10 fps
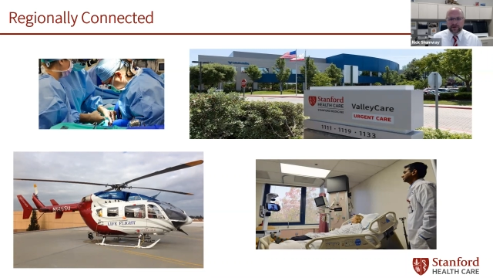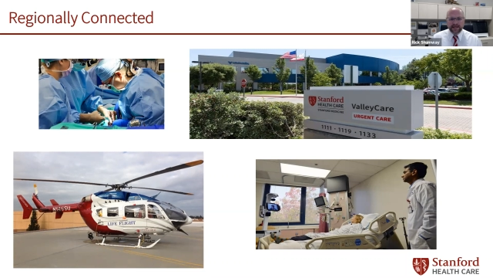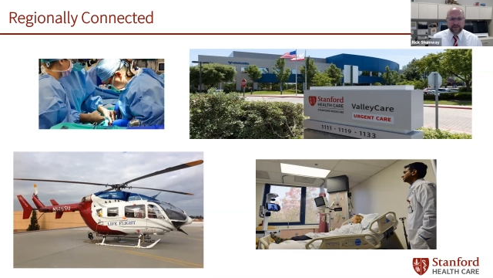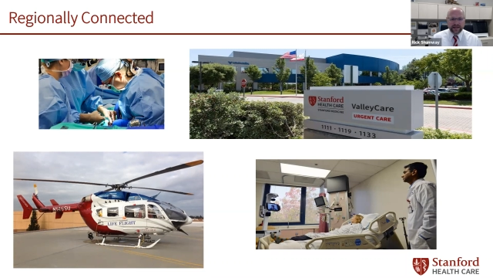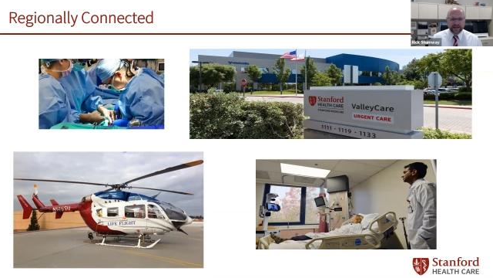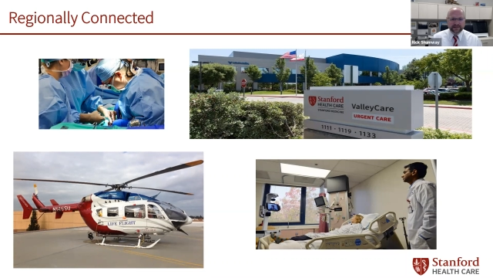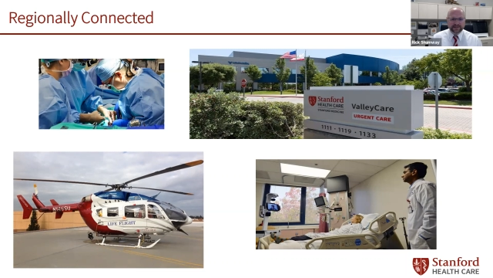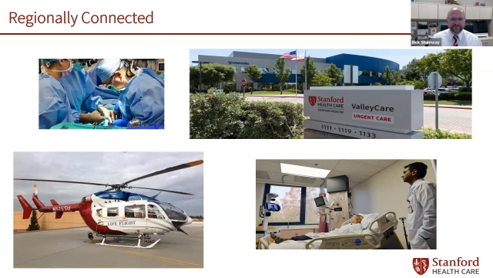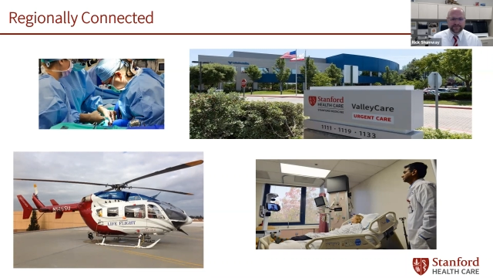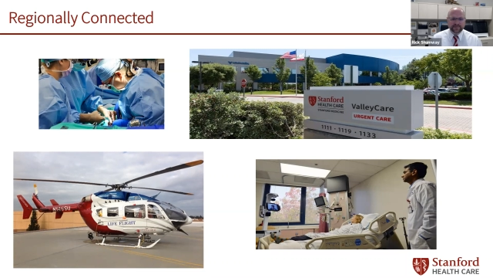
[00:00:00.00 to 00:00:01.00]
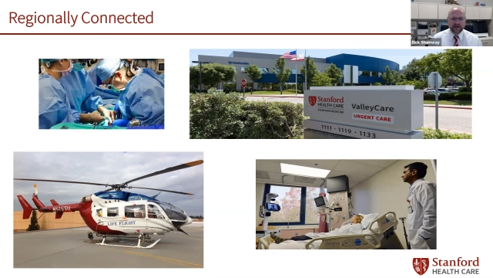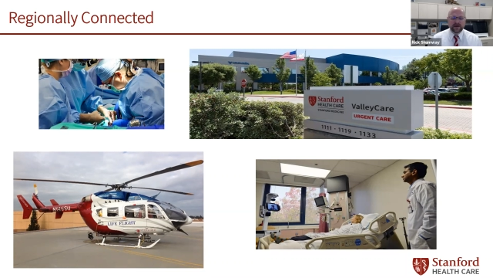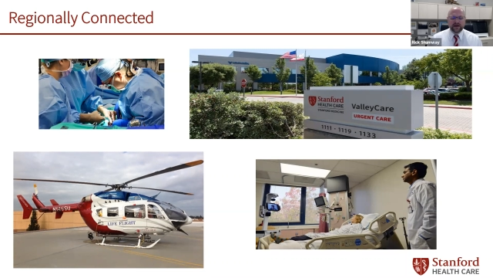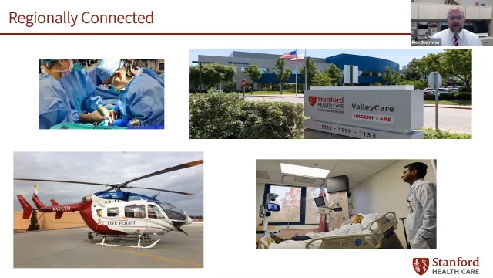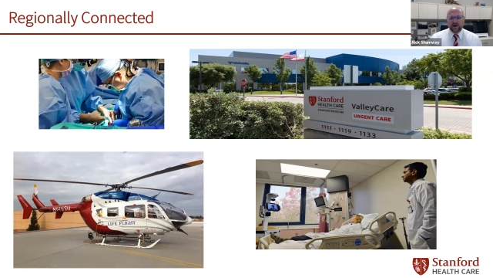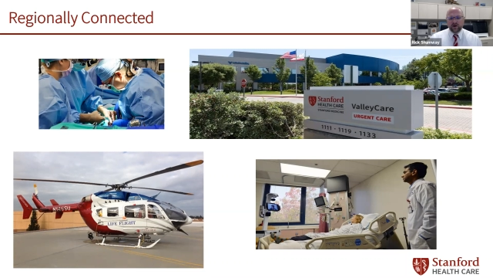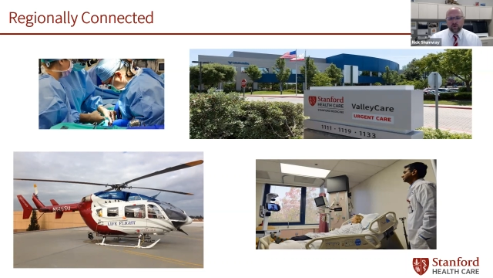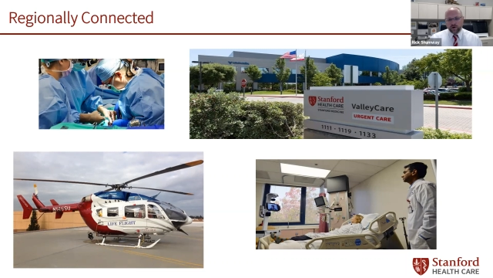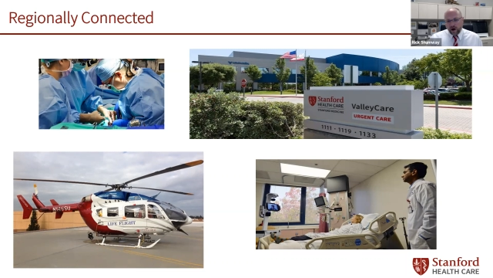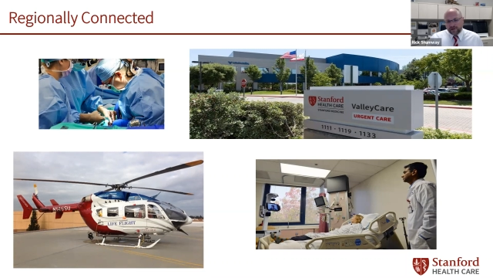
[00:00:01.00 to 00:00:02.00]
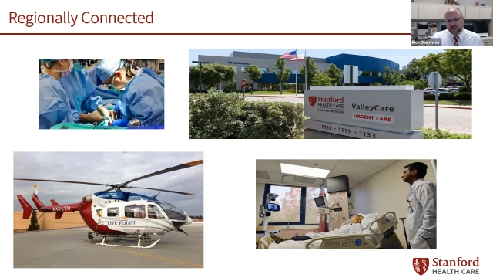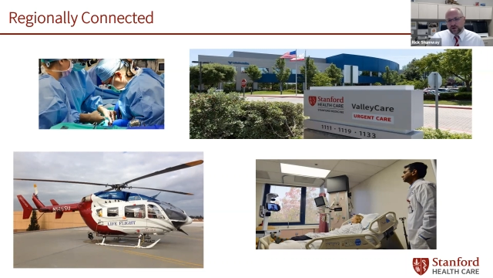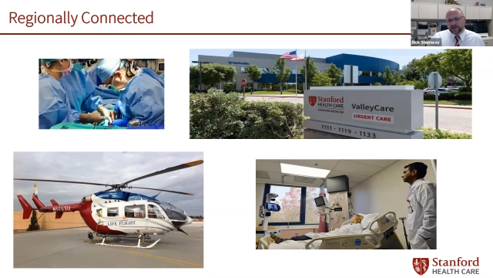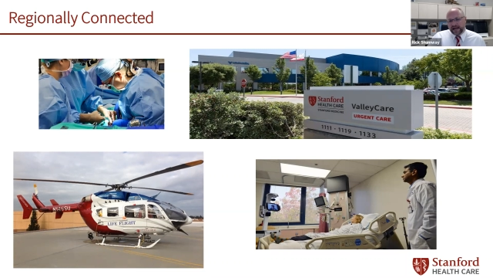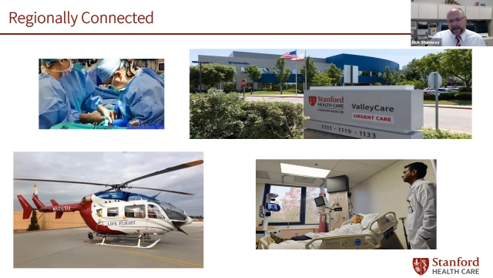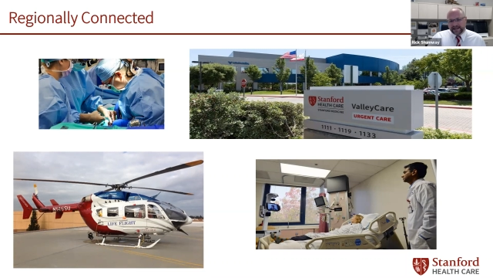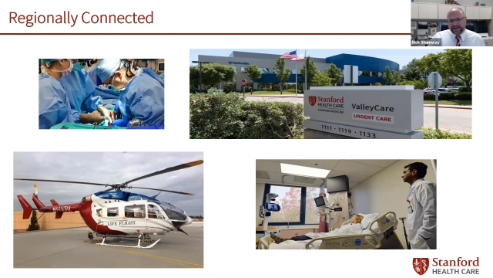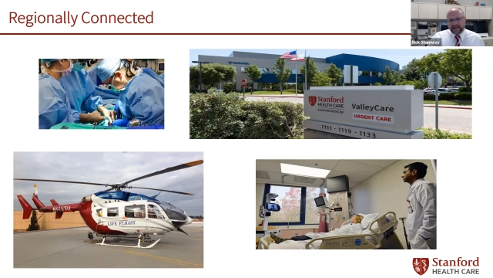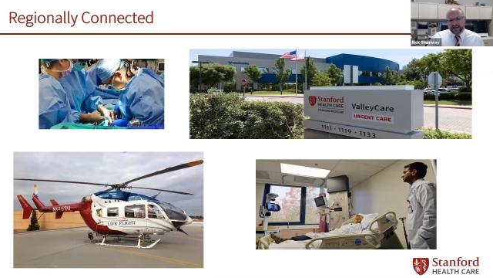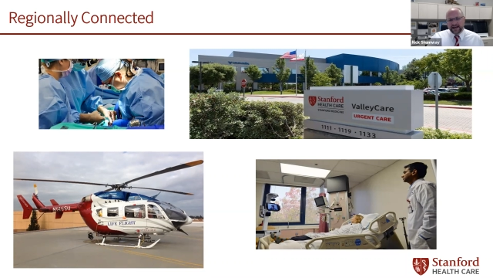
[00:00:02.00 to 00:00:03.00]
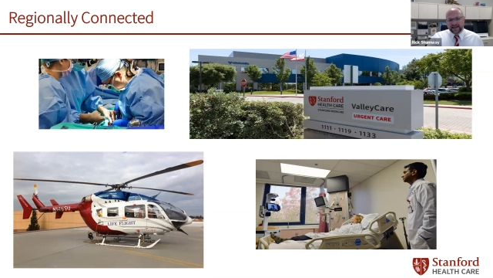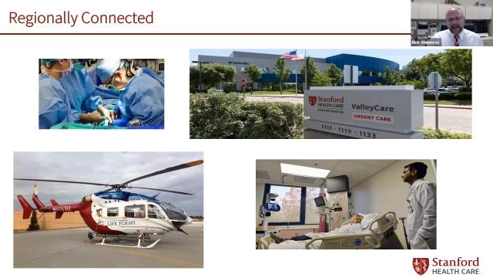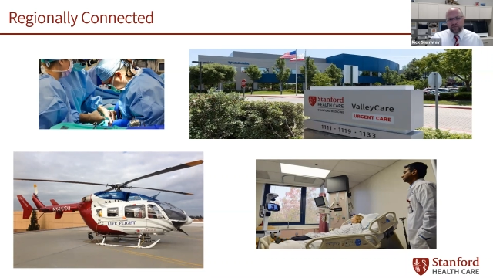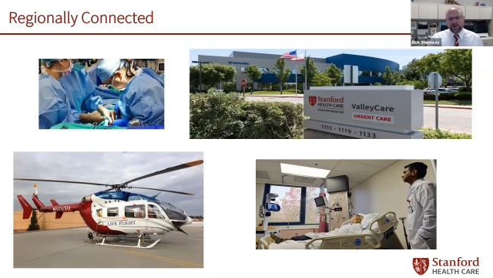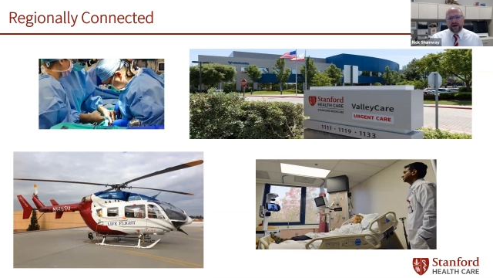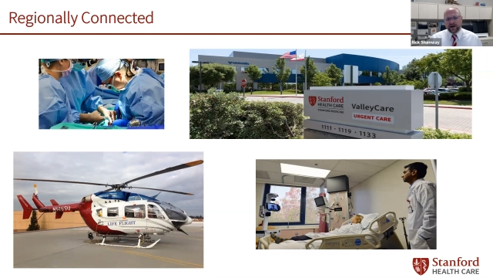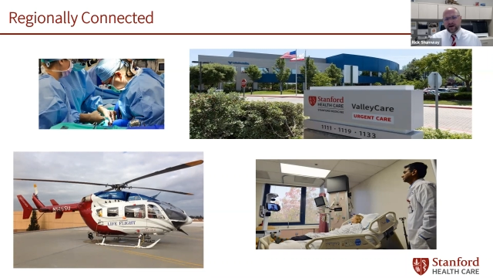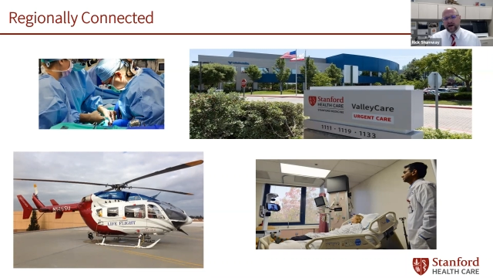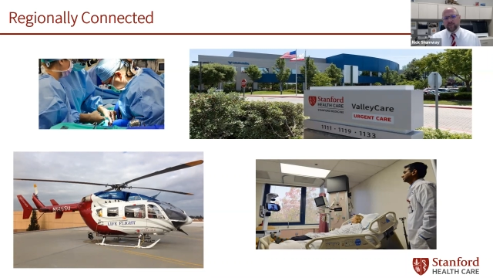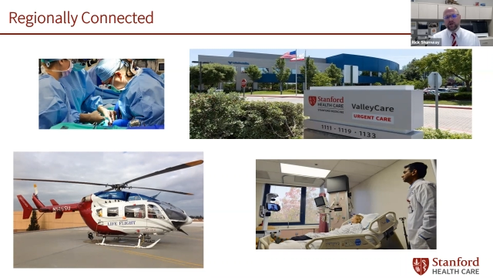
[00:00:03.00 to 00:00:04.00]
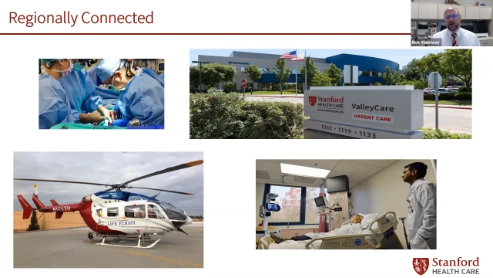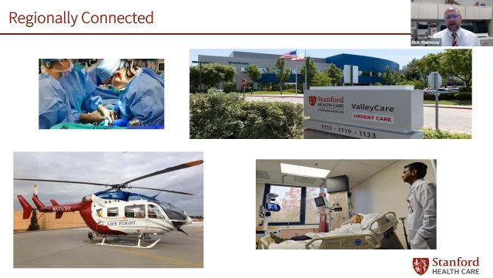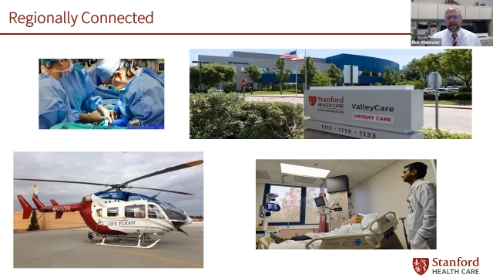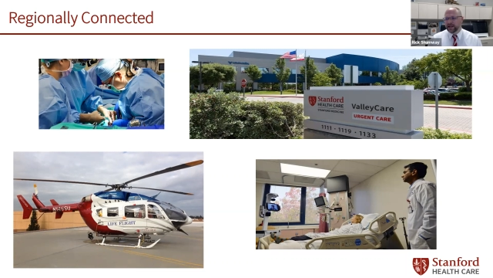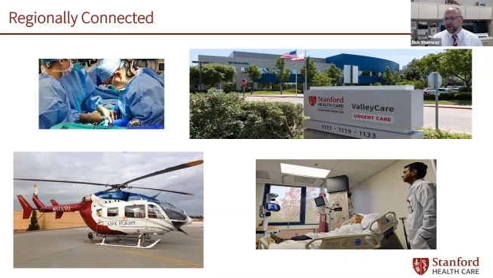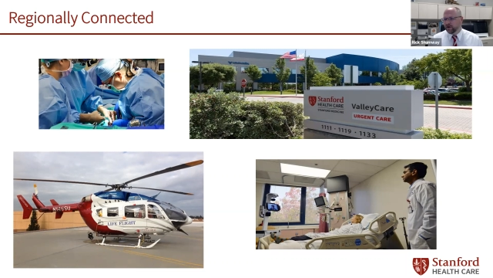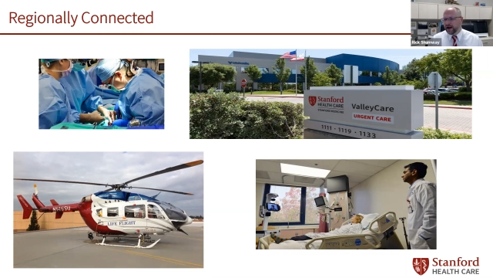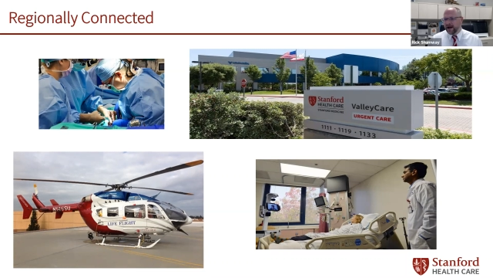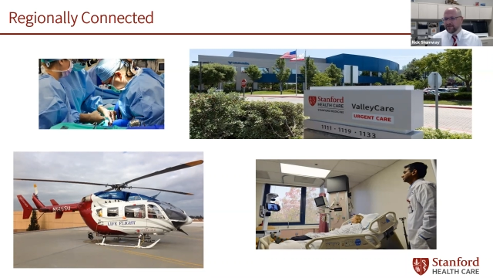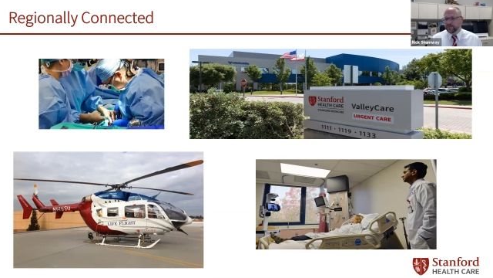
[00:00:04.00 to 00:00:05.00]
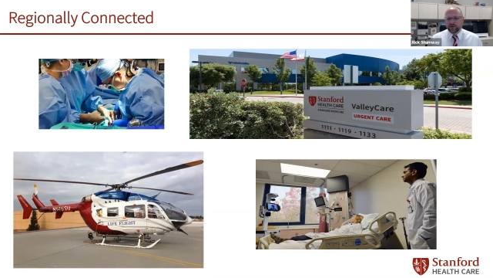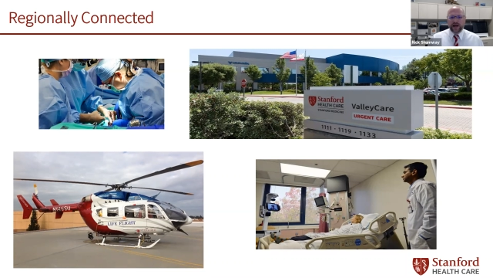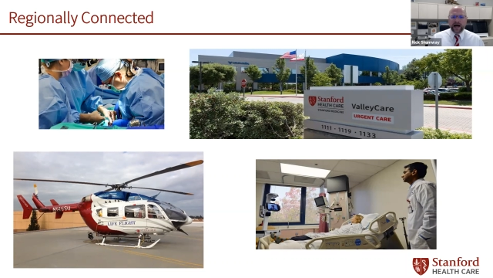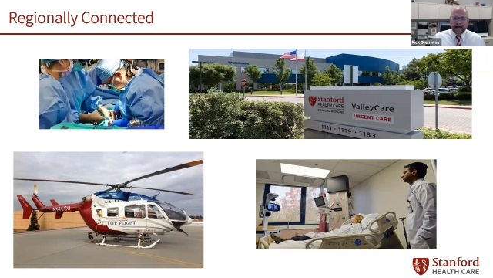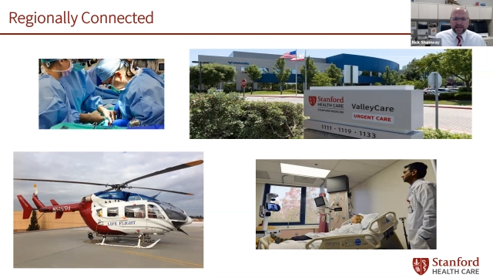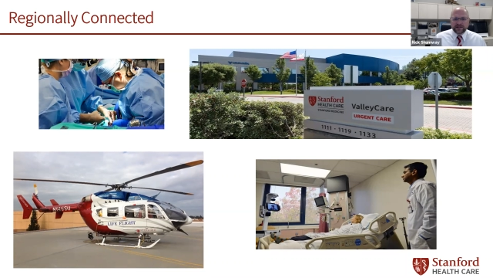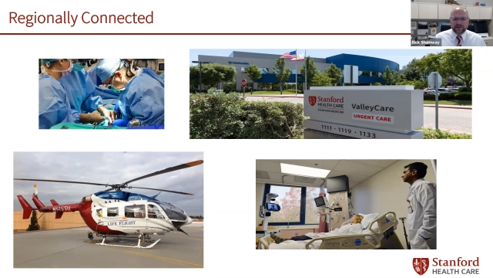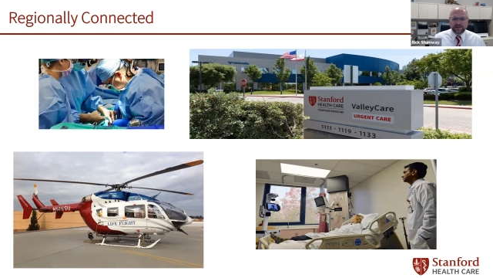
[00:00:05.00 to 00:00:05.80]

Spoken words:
Nobody's mouth can be seen.